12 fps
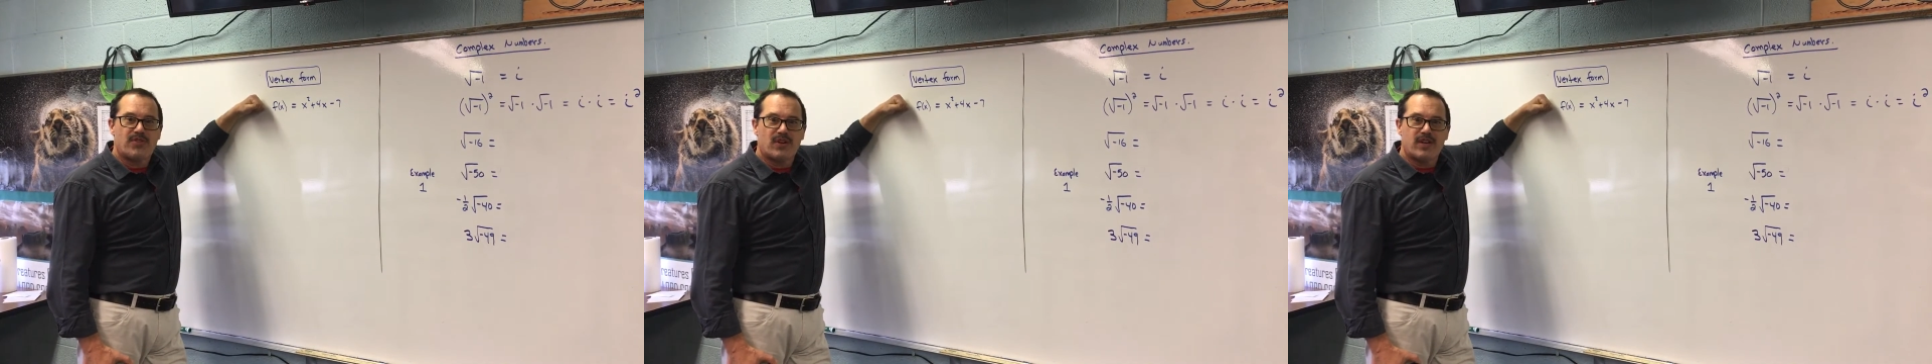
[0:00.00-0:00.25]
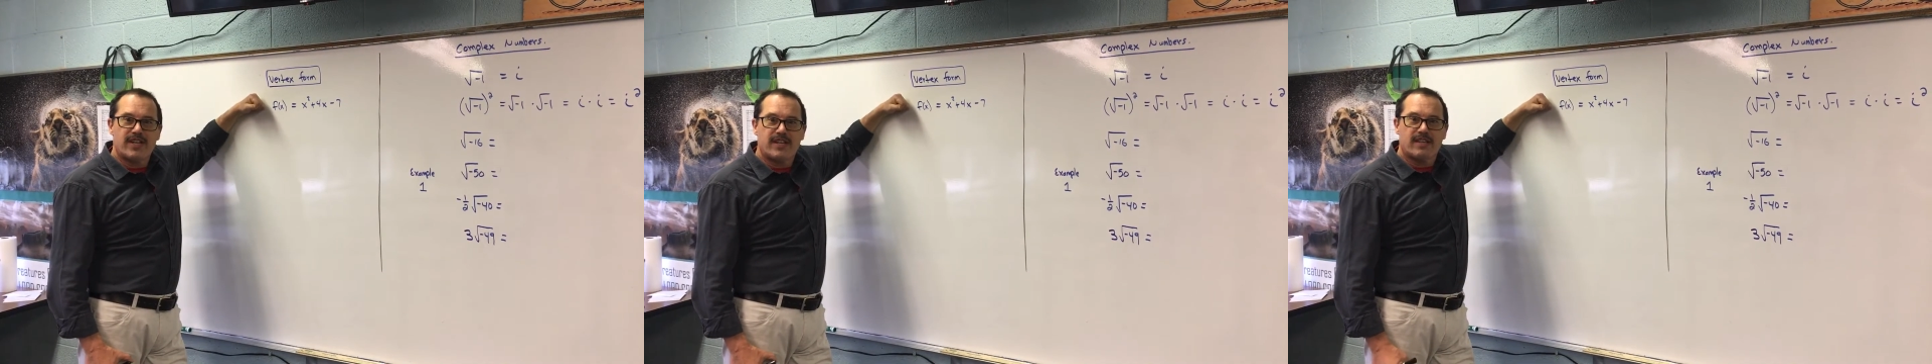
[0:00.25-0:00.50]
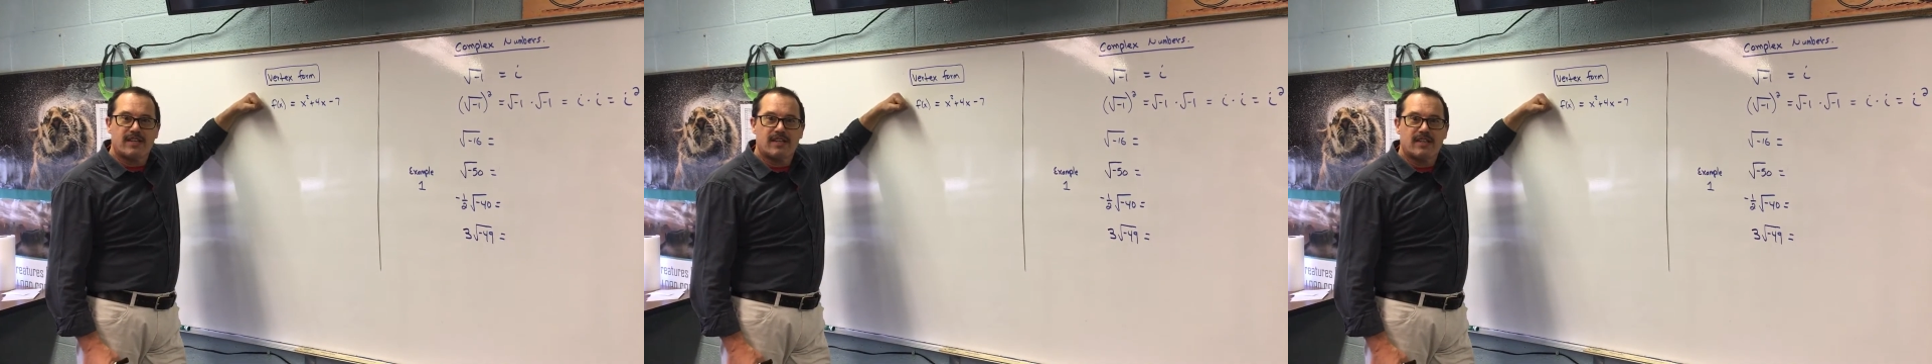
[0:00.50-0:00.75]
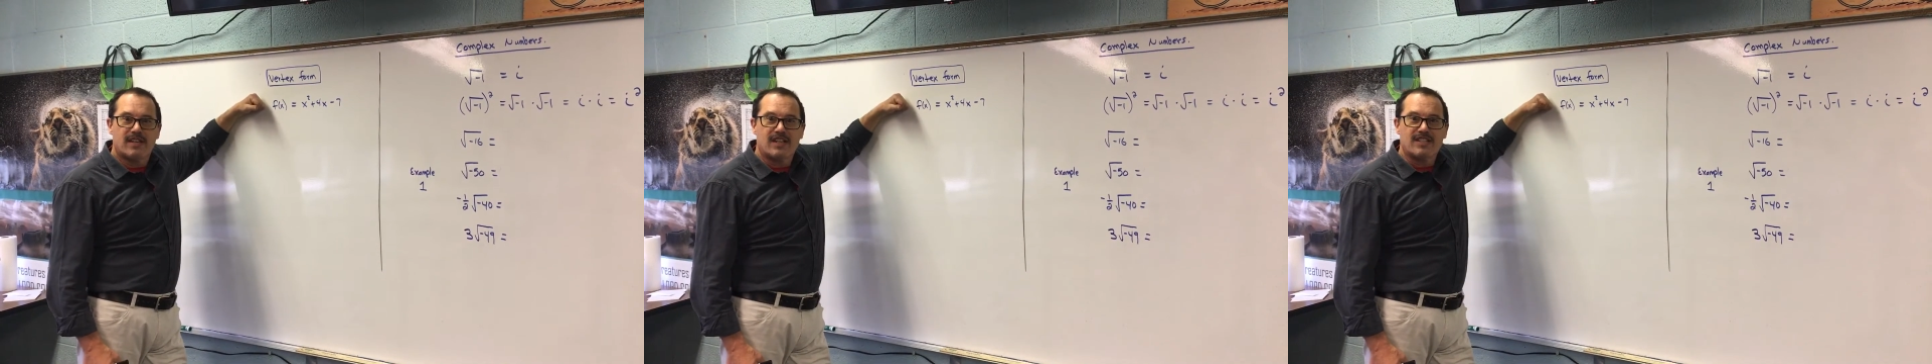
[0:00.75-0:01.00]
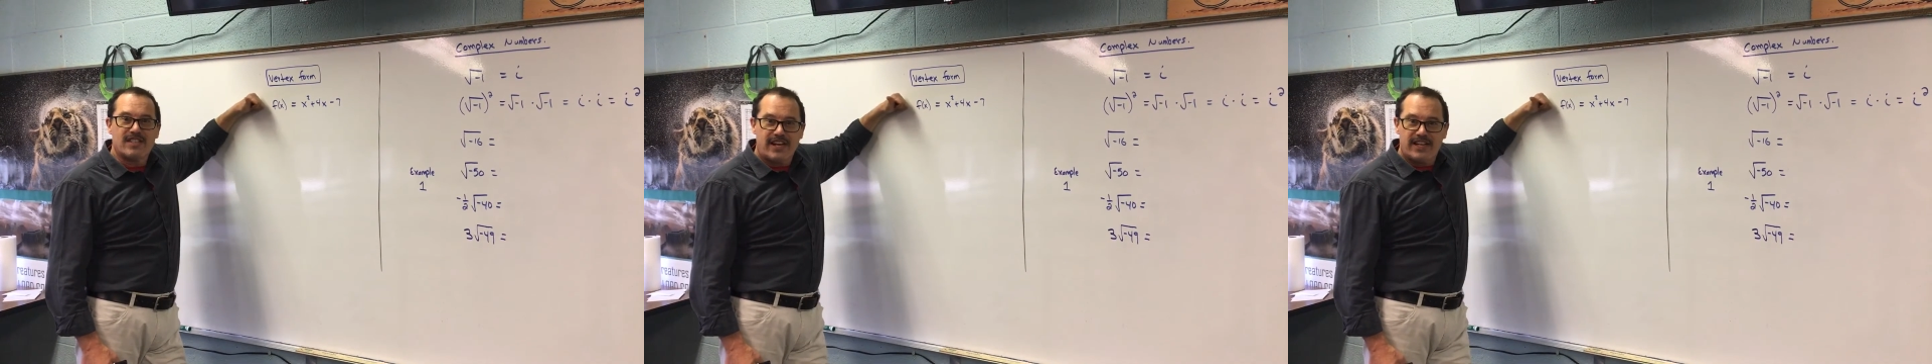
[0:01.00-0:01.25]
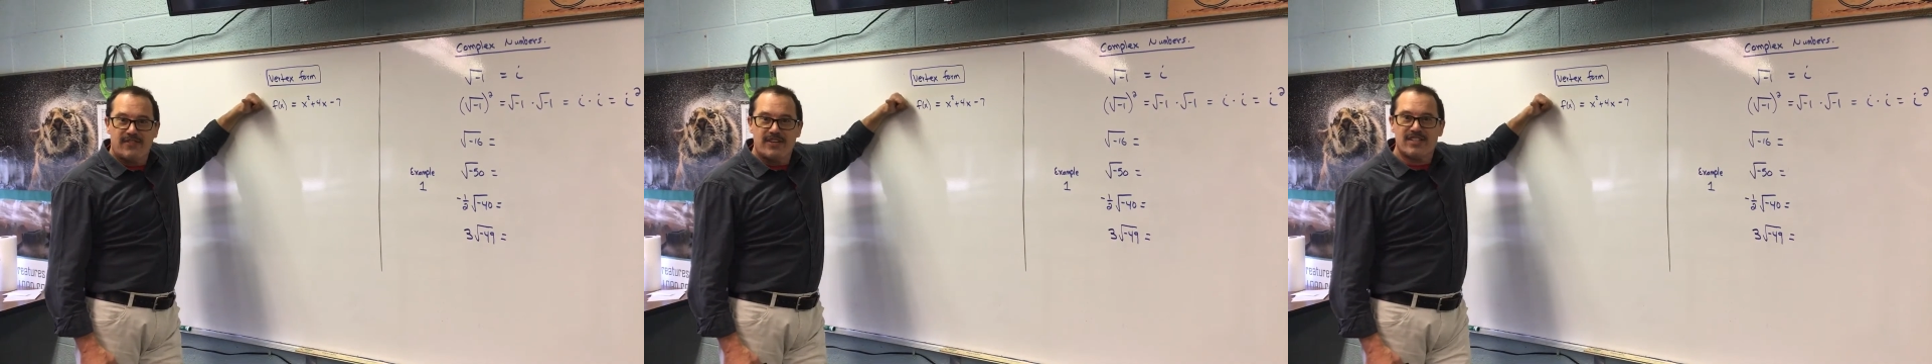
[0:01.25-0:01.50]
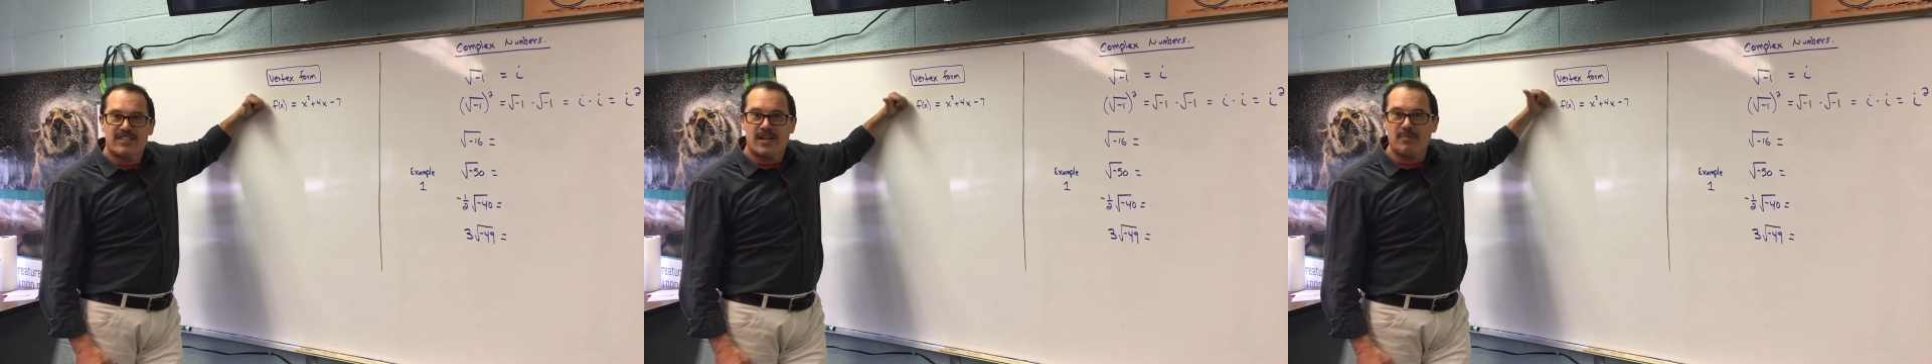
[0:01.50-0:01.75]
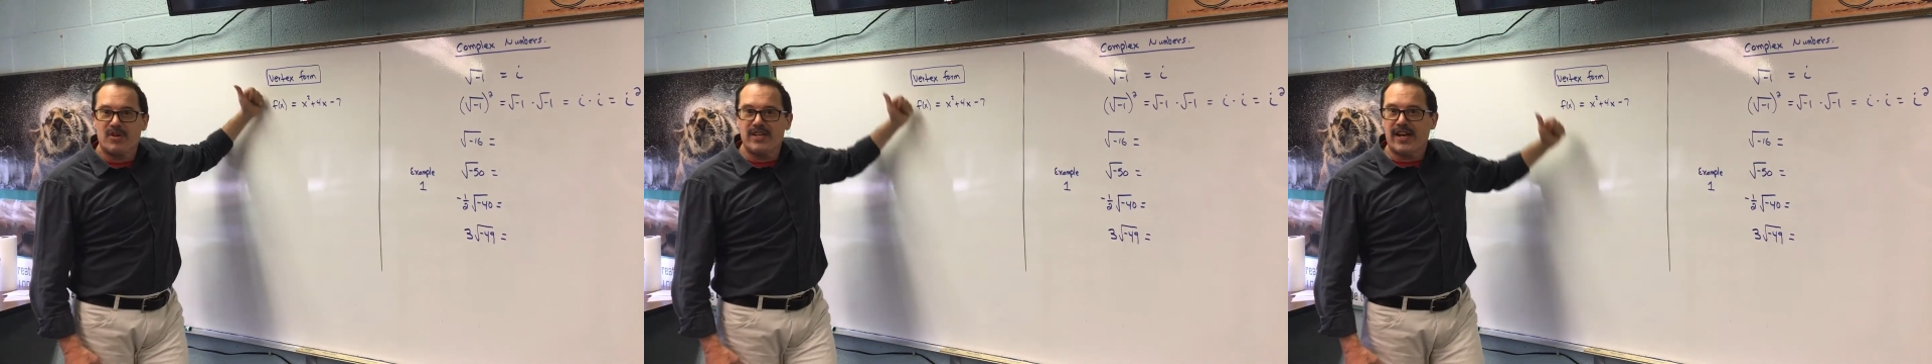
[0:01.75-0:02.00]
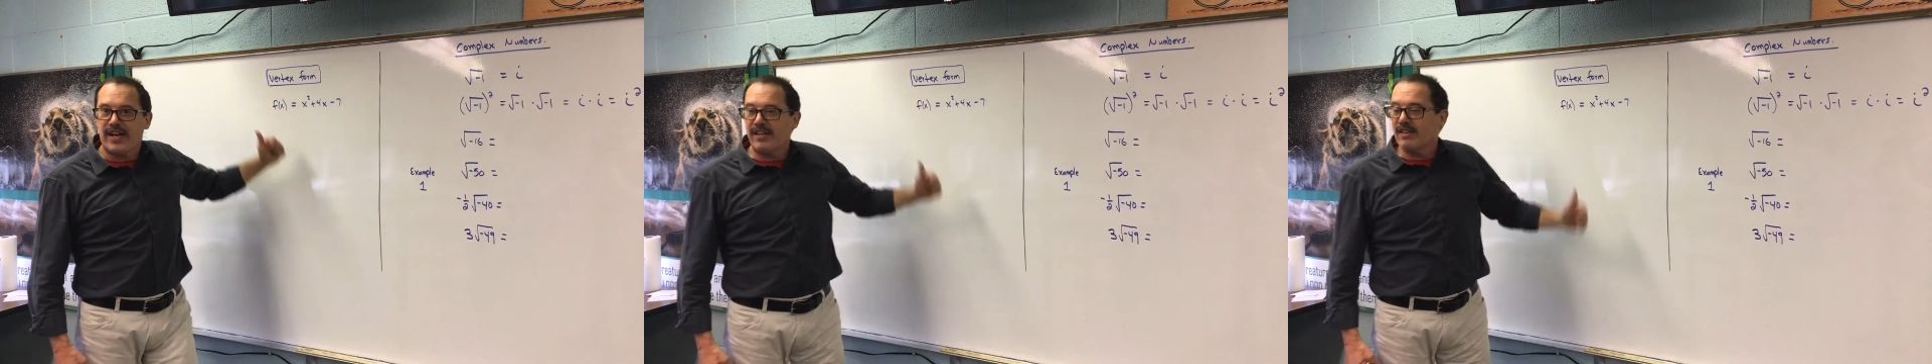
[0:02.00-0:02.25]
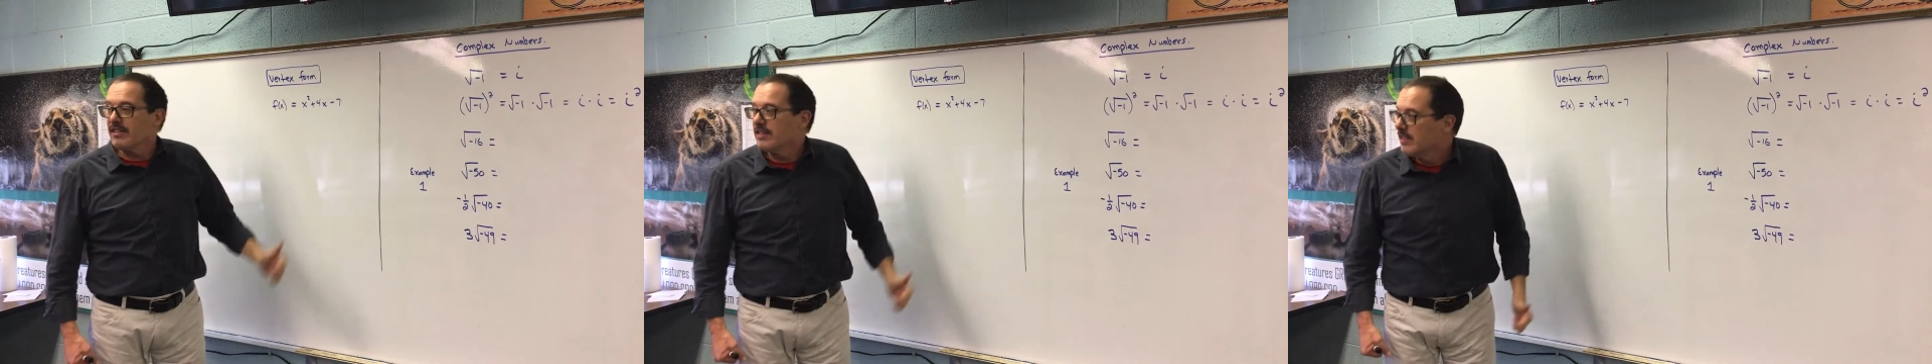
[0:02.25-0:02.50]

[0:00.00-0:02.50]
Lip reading: 30th. It's not even December yet.